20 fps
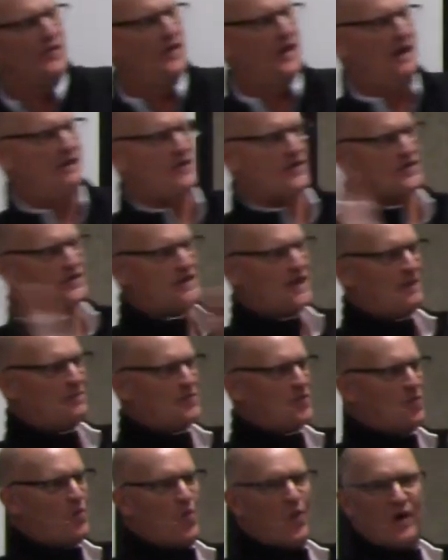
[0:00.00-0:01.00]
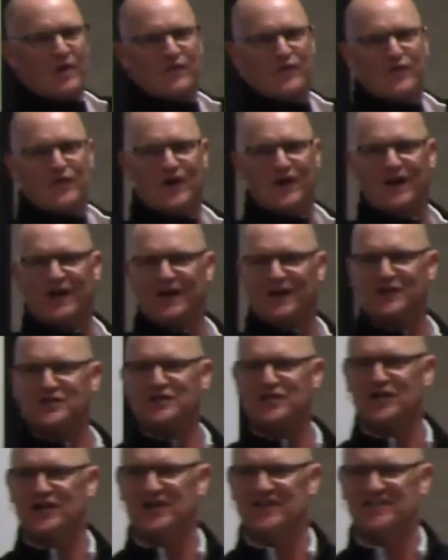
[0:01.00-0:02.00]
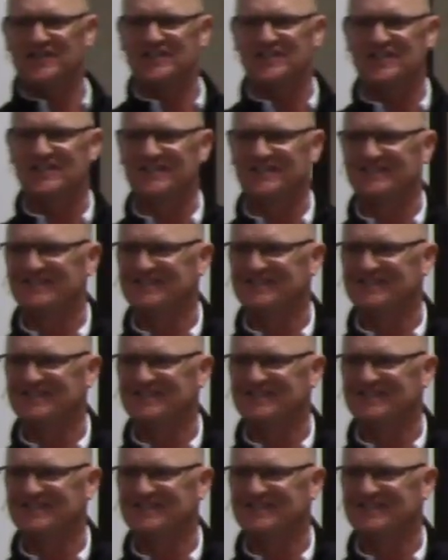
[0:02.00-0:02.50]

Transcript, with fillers: never stepped one foot in a church,